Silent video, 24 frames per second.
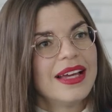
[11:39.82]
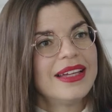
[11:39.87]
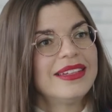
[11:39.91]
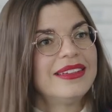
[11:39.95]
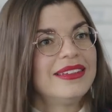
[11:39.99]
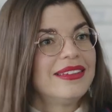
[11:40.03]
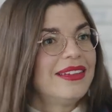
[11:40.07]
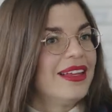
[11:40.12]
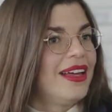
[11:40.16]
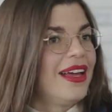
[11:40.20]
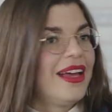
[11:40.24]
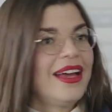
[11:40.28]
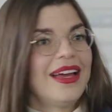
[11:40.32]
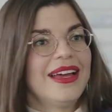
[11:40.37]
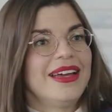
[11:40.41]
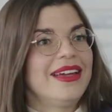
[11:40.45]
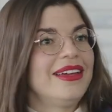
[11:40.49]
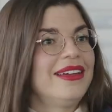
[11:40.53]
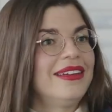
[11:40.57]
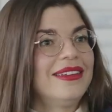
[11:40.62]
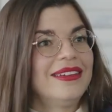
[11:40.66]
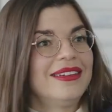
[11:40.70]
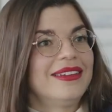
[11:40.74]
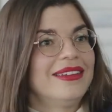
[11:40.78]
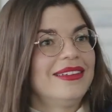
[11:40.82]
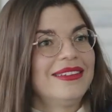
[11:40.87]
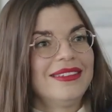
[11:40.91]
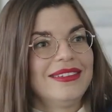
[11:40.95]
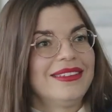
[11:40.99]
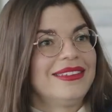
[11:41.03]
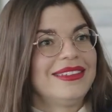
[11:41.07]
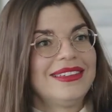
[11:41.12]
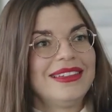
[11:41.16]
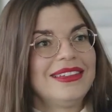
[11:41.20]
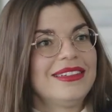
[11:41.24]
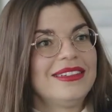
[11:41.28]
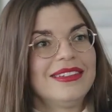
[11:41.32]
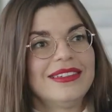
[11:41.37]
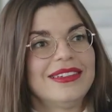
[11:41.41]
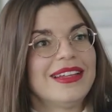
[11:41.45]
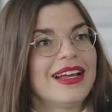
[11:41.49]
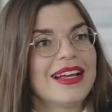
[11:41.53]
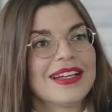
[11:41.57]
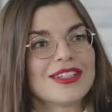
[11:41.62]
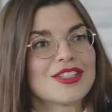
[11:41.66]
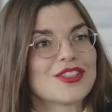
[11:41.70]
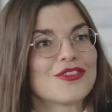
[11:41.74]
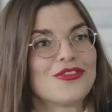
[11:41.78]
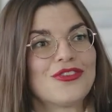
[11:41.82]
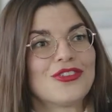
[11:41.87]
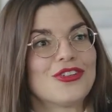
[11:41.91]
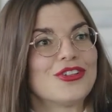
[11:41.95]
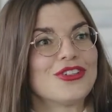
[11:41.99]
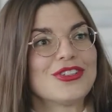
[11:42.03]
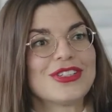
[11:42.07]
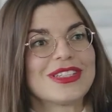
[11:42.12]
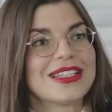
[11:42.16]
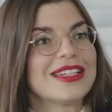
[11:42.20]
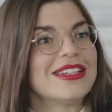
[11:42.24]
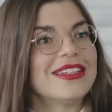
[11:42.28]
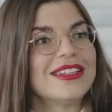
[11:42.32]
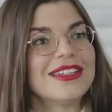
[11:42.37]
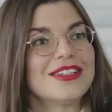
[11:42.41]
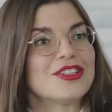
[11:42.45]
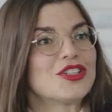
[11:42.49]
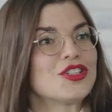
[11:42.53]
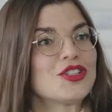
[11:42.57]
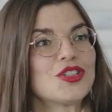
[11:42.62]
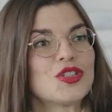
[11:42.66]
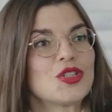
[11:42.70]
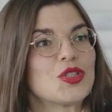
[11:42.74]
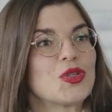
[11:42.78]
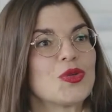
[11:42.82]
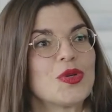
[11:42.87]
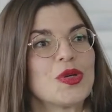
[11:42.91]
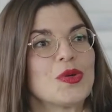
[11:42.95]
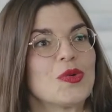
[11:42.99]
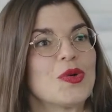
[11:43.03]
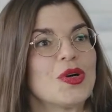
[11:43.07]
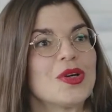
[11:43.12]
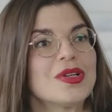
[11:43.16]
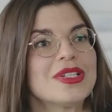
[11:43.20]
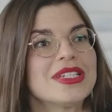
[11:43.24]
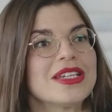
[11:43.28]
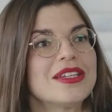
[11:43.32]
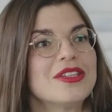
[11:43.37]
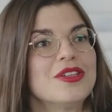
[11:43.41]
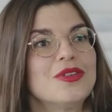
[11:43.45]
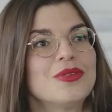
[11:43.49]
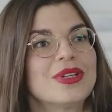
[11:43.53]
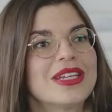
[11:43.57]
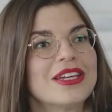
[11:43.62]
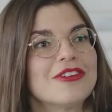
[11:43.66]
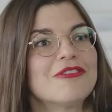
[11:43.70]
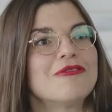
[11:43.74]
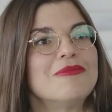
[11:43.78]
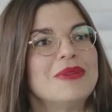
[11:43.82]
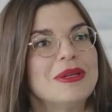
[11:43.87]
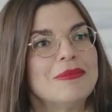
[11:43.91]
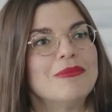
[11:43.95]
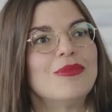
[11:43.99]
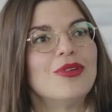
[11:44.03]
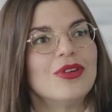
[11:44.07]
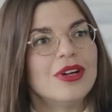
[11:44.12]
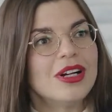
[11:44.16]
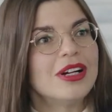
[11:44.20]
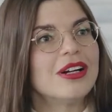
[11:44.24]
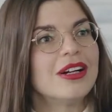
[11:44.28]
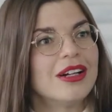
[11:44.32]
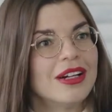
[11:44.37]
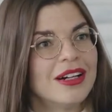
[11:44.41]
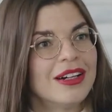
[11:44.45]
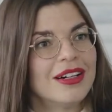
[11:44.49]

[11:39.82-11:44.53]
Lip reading: I didn't ask for a sentence, just no, 3 words, and you give me more.